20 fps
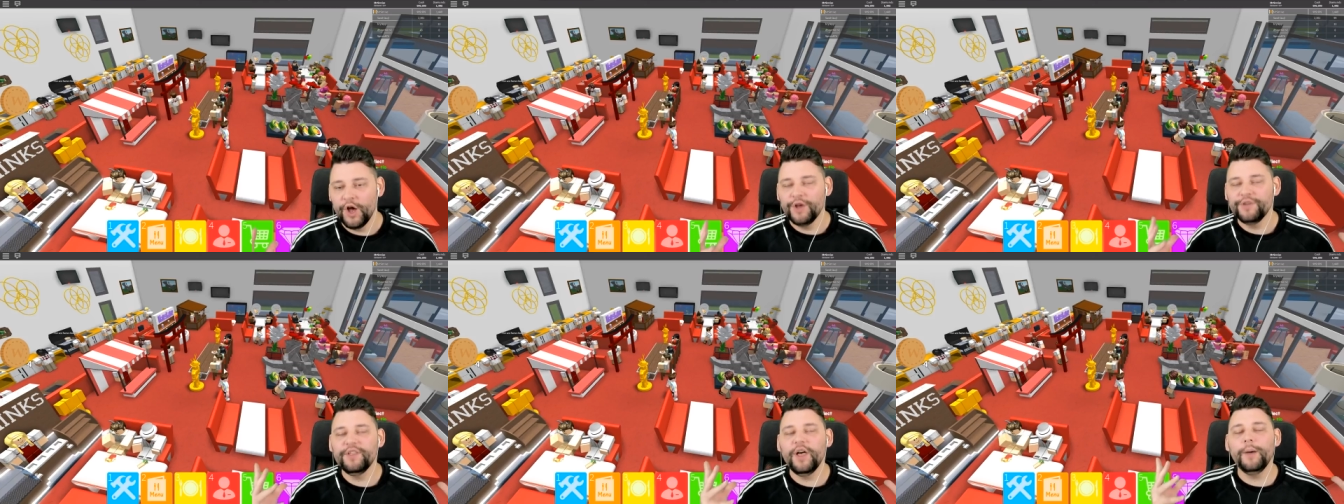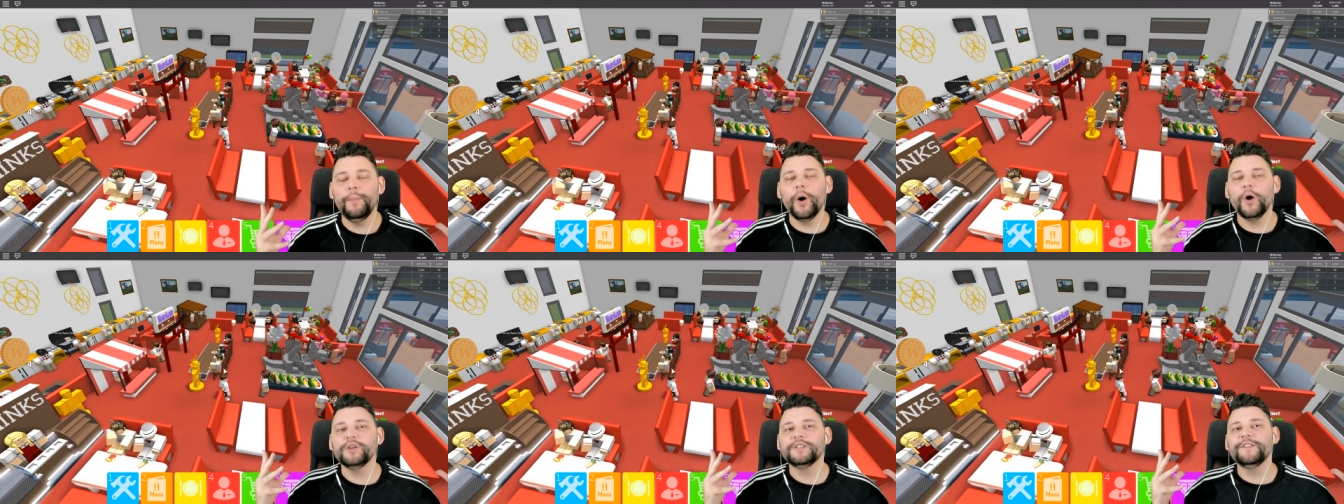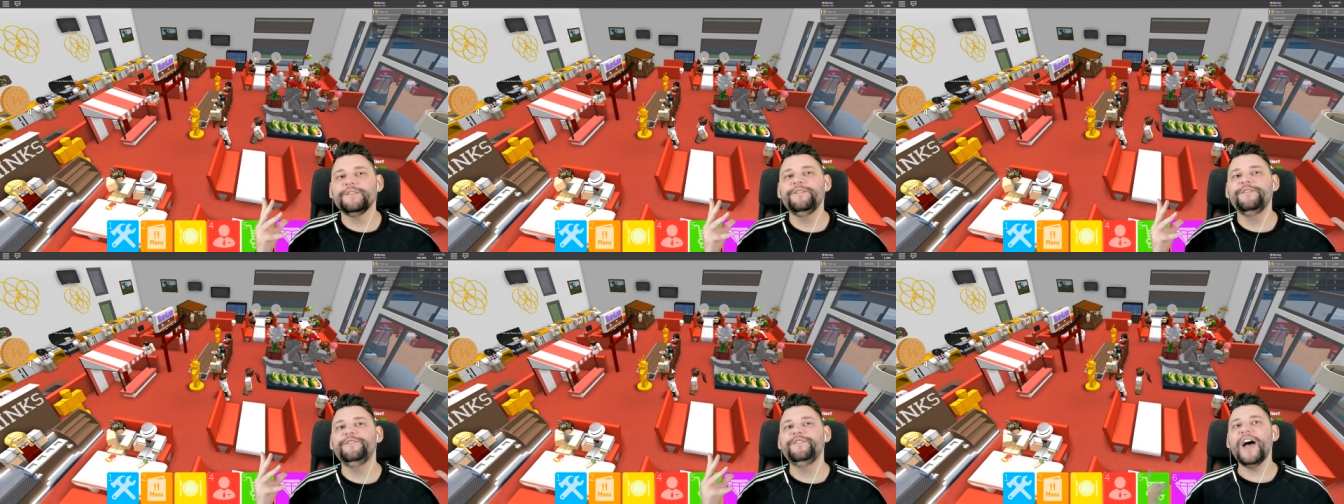the most
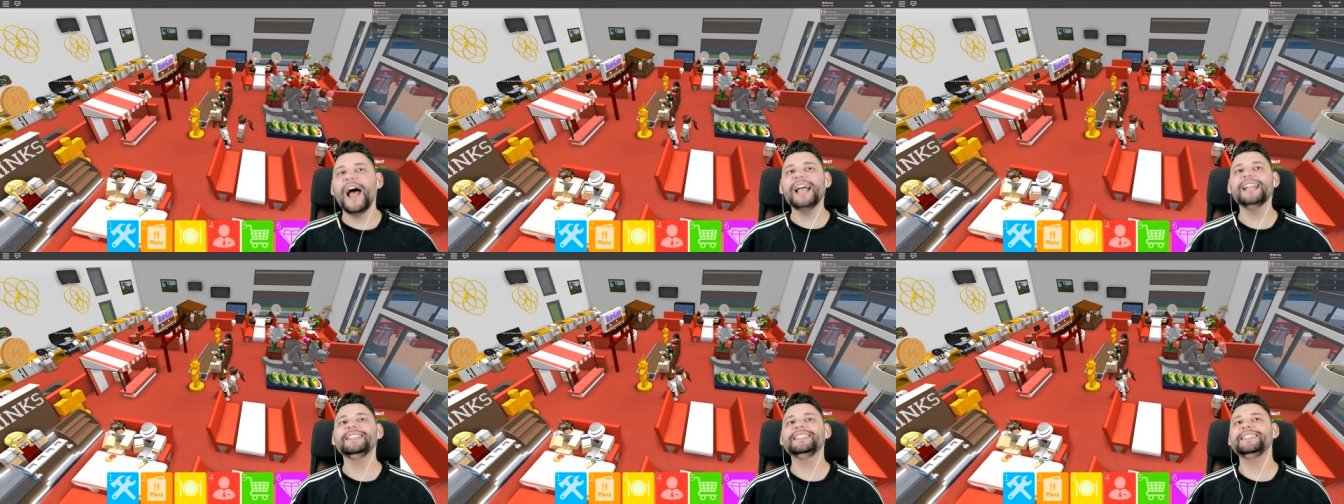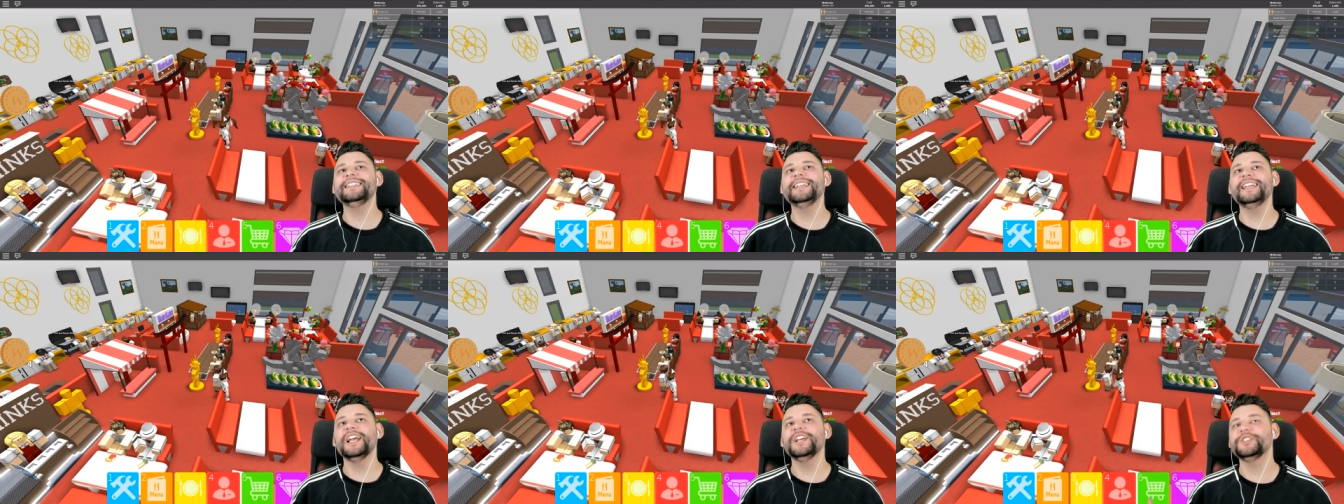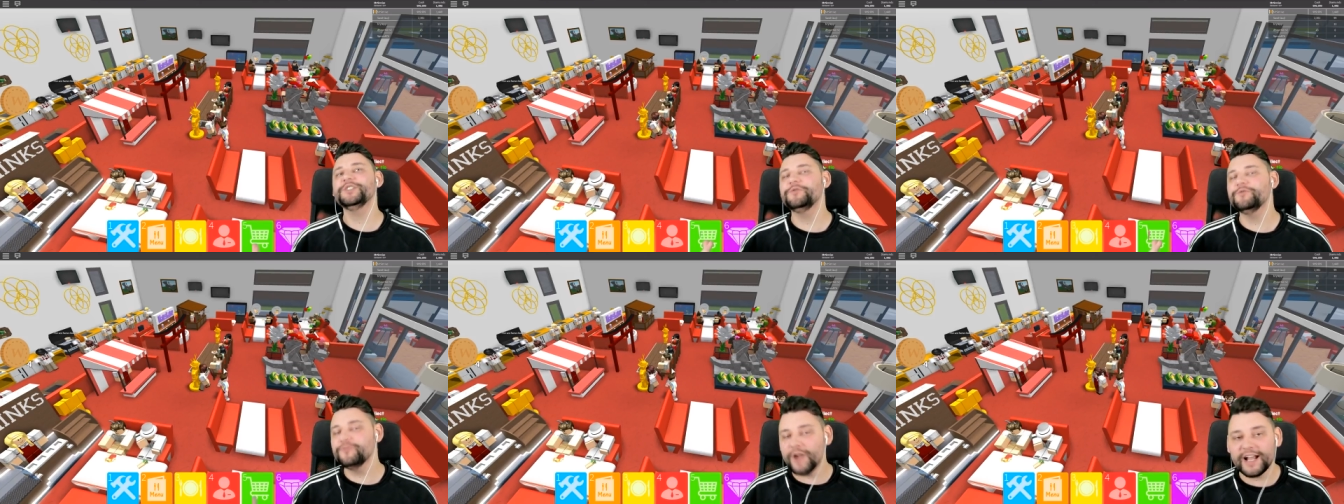
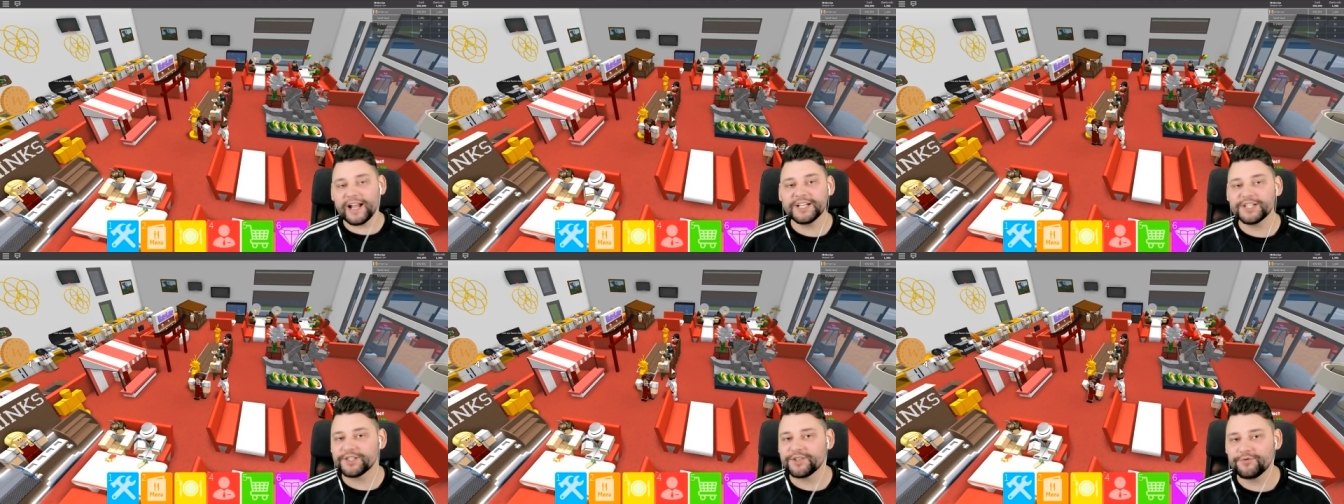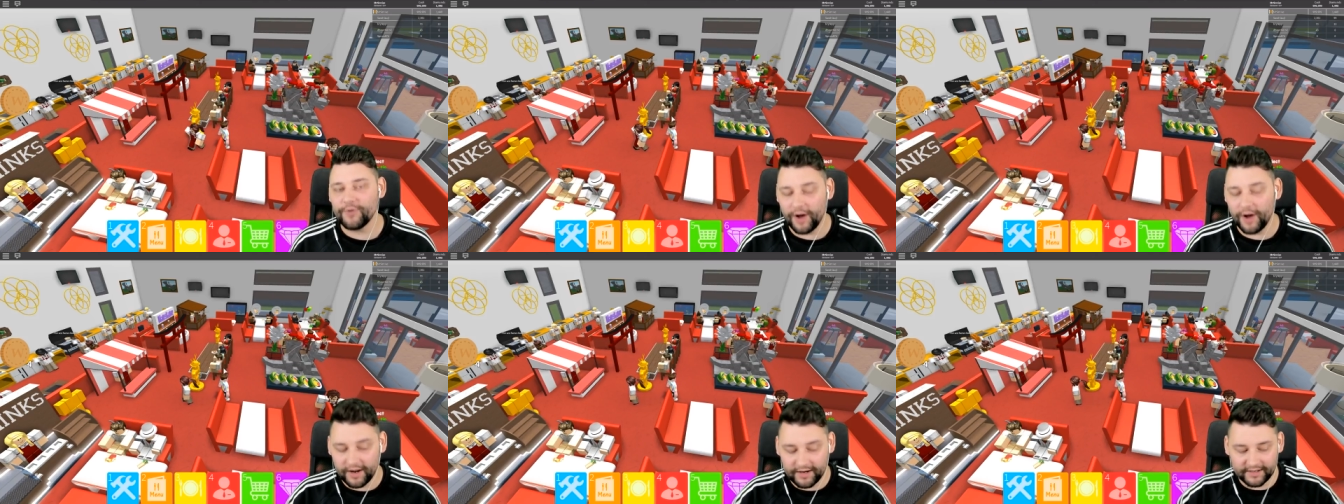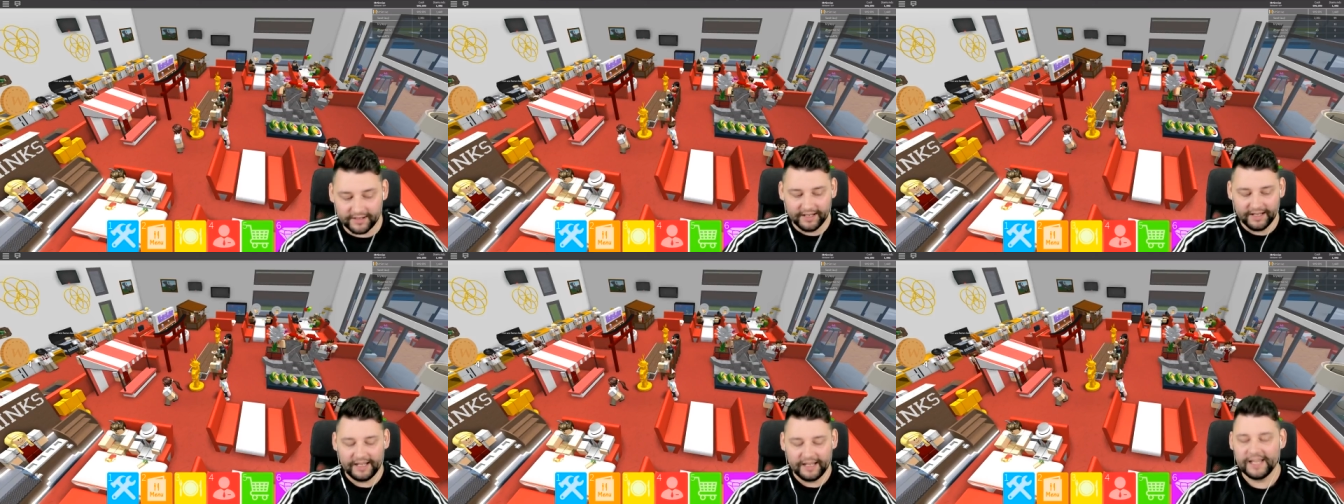fanciest
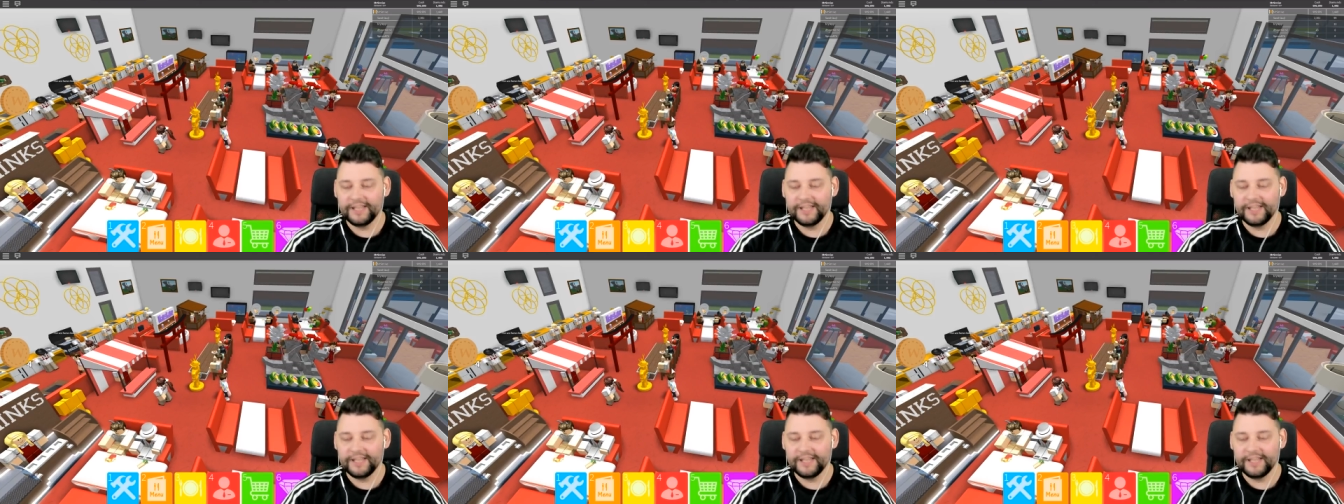restaurant